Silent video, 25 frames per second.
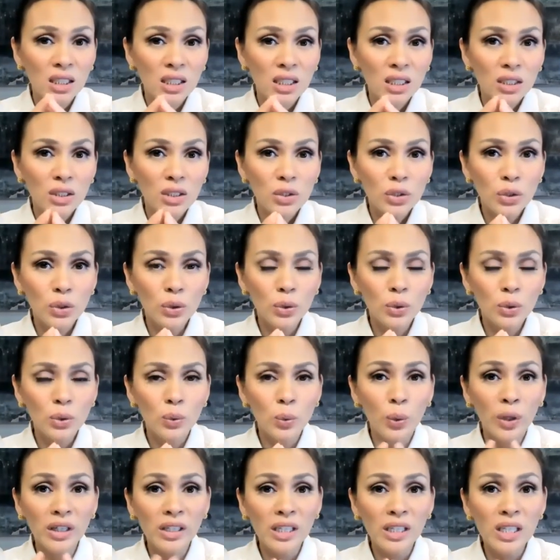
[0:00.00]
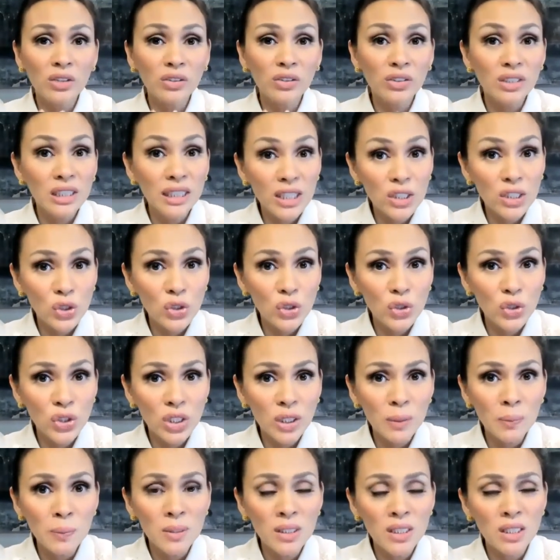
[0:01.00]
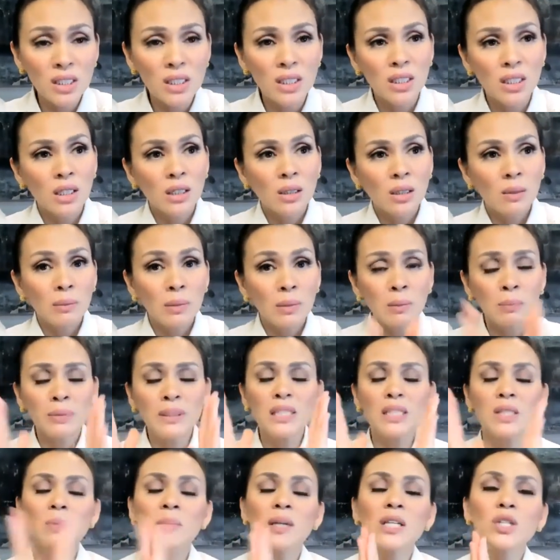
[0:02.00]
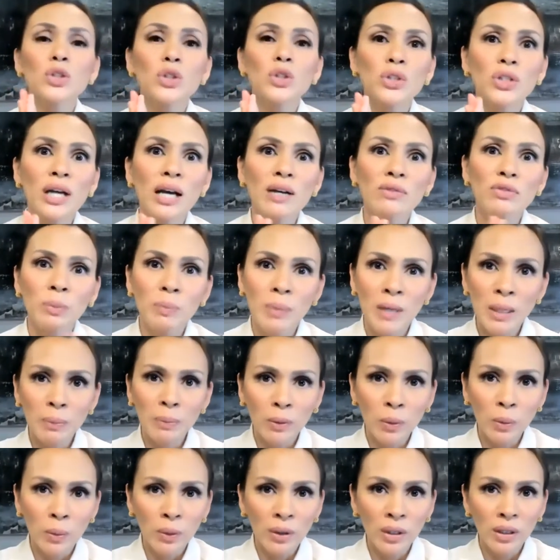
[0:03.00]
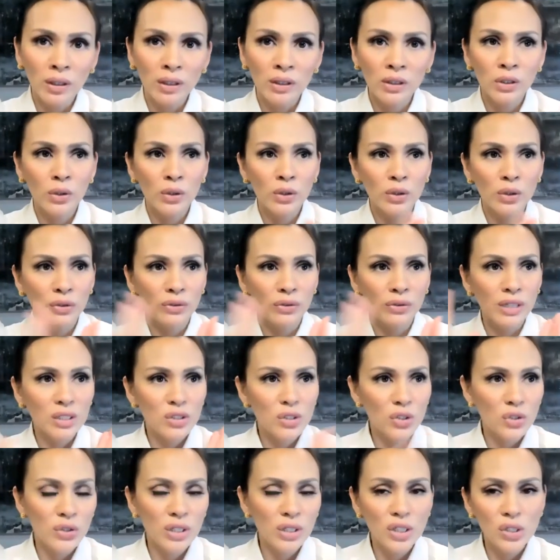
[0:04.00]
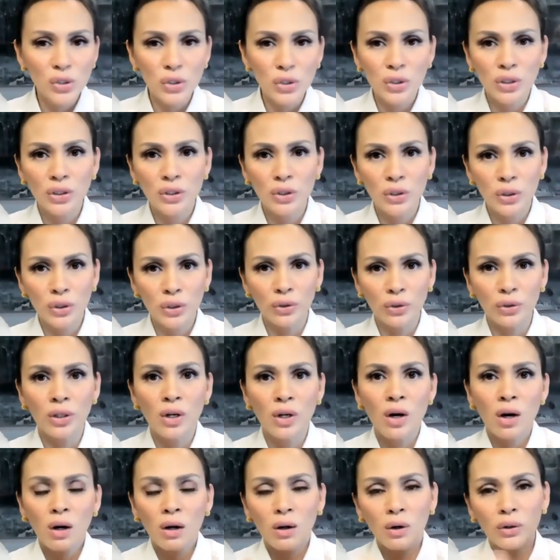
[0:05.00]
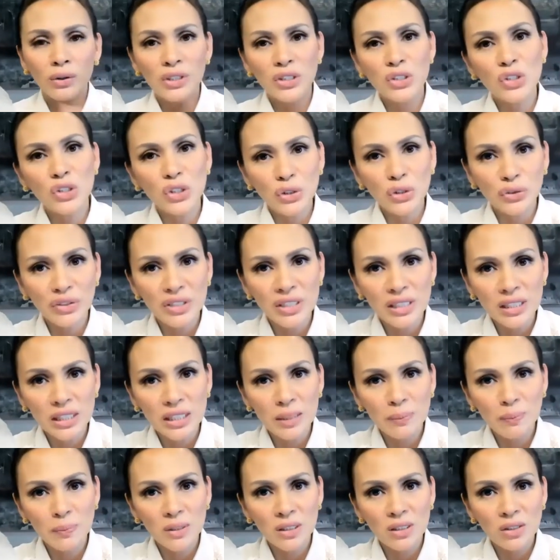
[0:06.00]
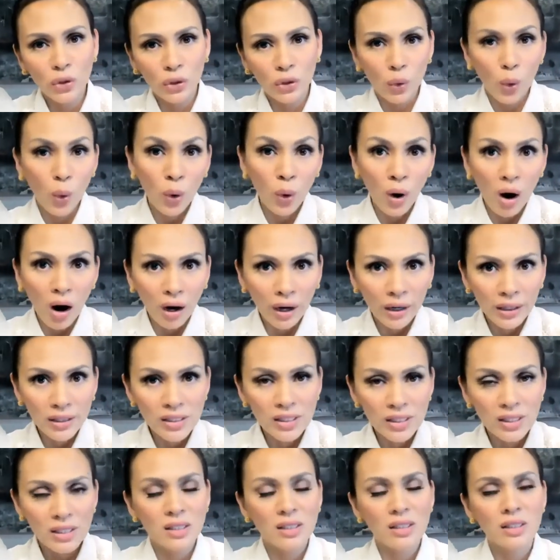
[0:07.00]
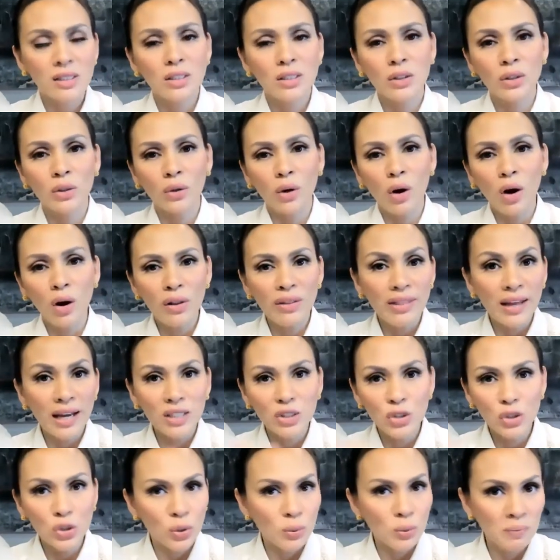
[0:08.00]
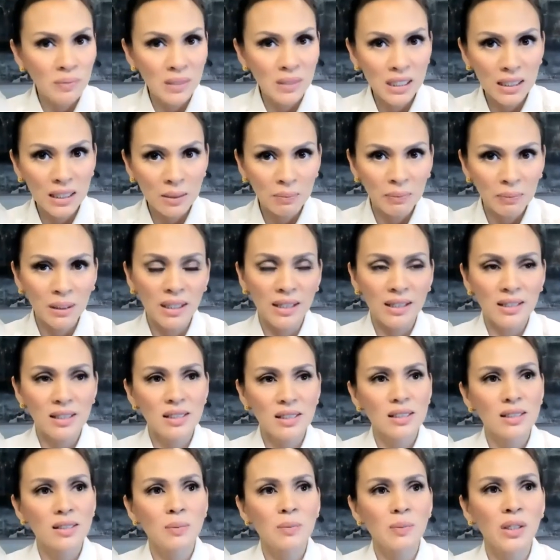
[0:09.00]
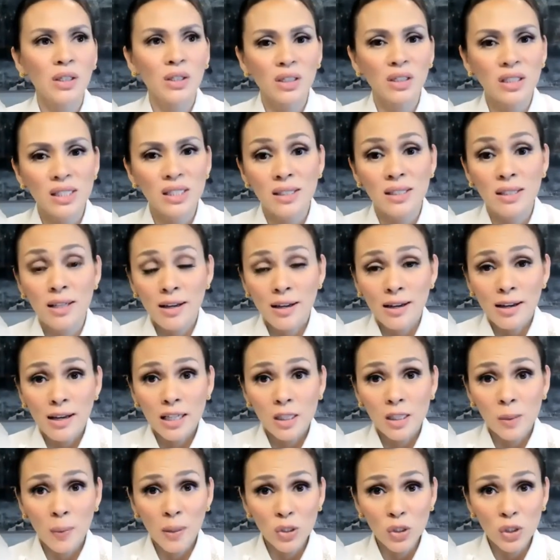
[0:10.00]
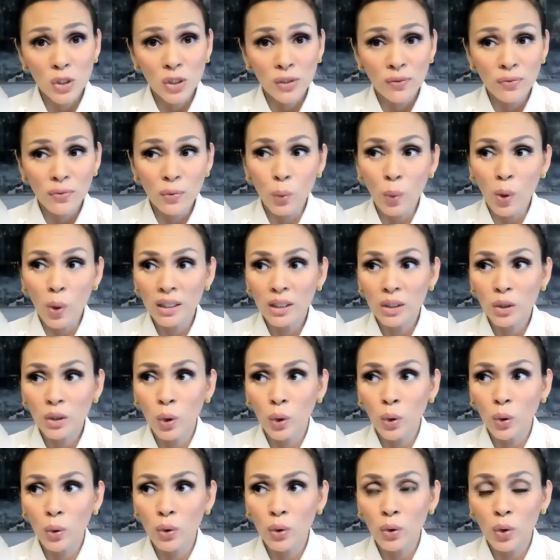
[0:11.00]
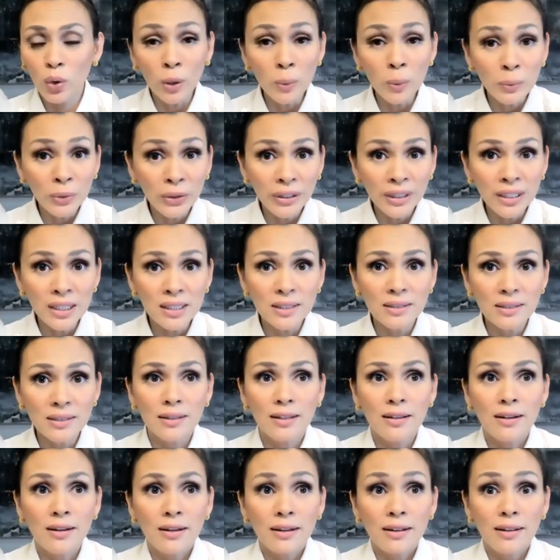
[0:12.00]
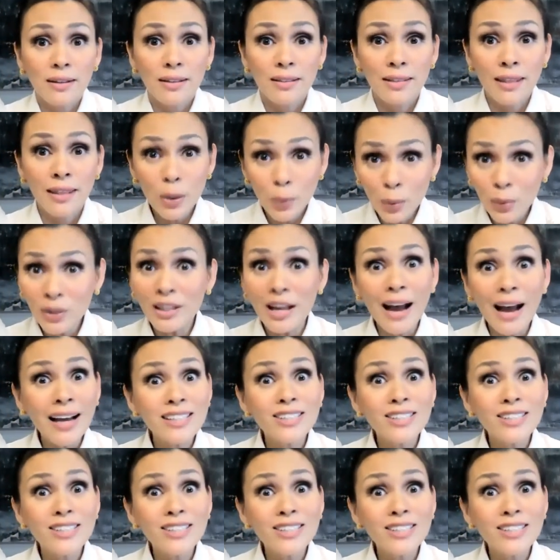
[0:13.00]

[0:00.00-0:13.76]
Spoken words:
to working relationships, but please make sure you have your paperwork, your registration, your original receipts, your ORs, all that should be in place, because especially if you want to go corporate, they will ask